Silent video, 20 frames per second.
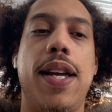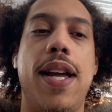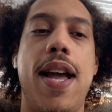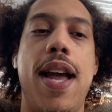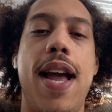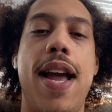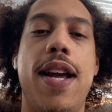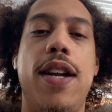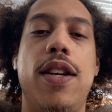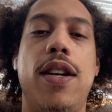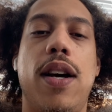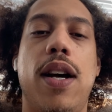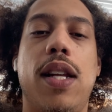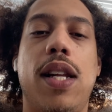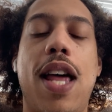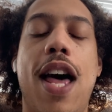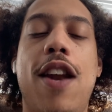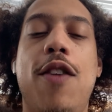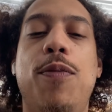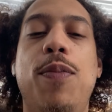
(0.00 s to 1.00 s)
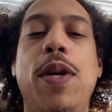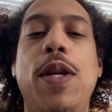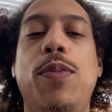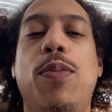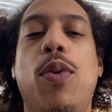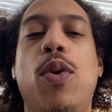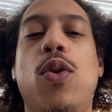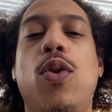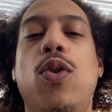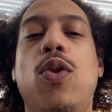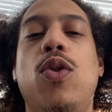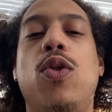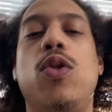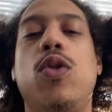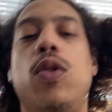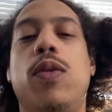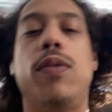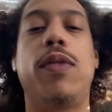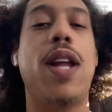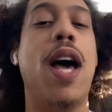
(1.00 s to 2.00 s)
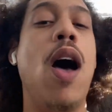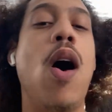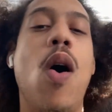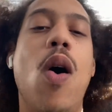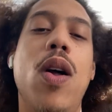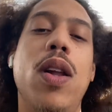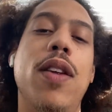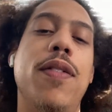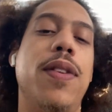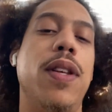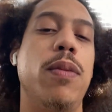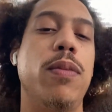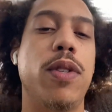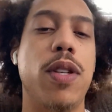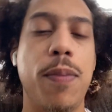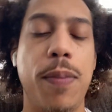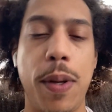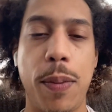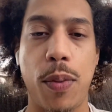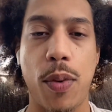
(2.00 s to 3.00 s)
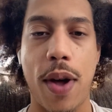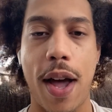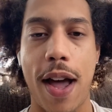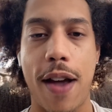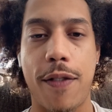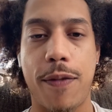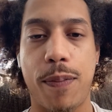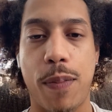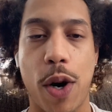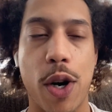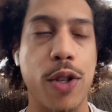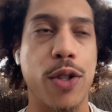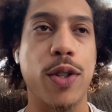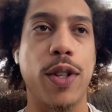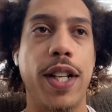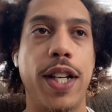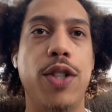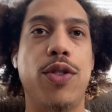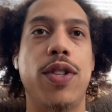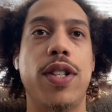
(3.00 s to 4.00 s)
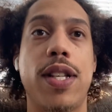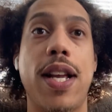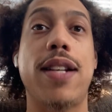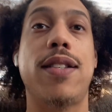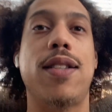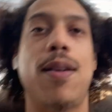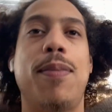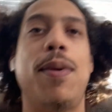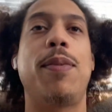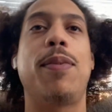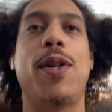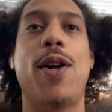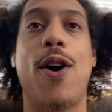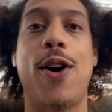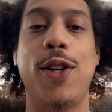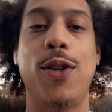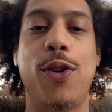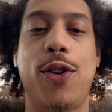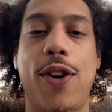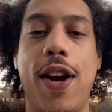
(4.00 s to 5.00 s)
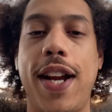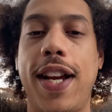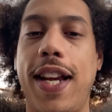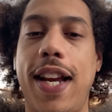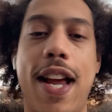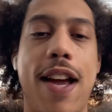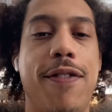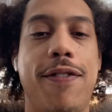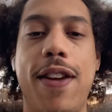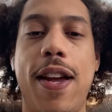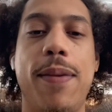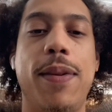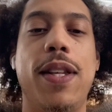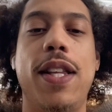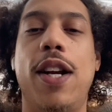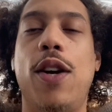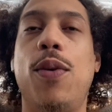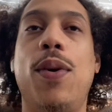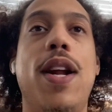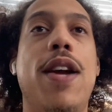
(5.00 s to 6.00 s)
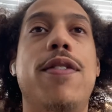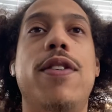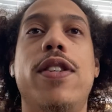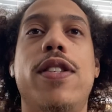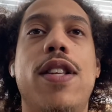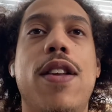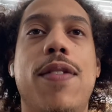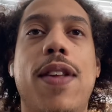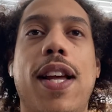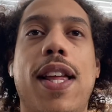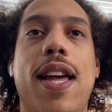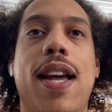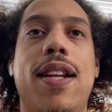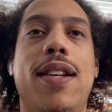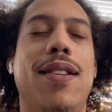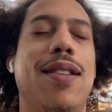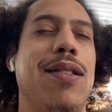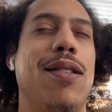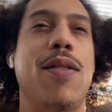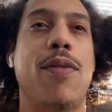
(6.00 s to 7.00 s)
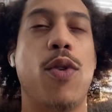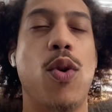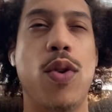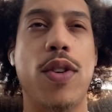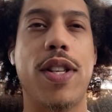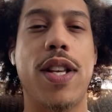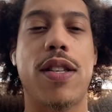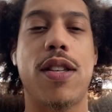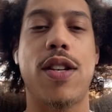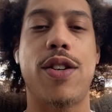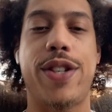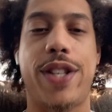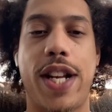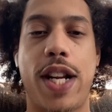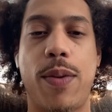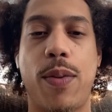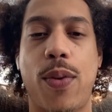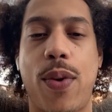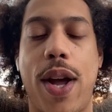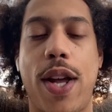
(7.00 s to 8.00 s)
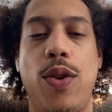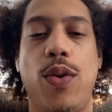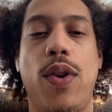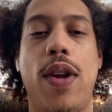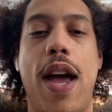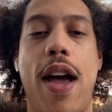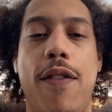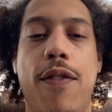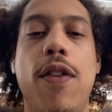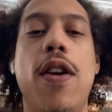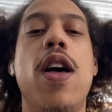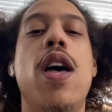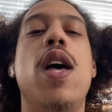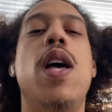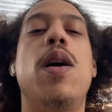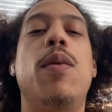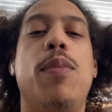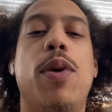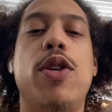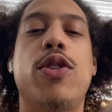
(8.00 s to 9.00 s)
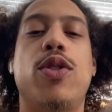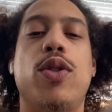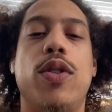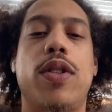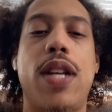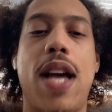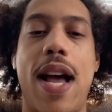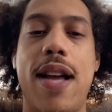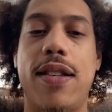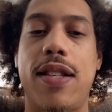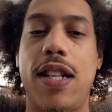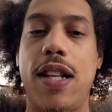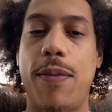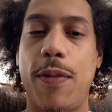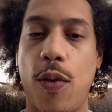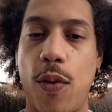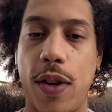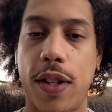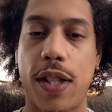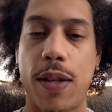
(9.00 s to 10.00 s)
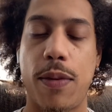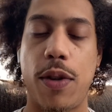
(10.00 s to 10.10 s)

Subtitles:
And a lot of people, not all of them, some people have personal interests, like some people are Ukrainian, have family there, whatever, and stuff like that. And of course, that's understandable why you would have personal ties to them and want them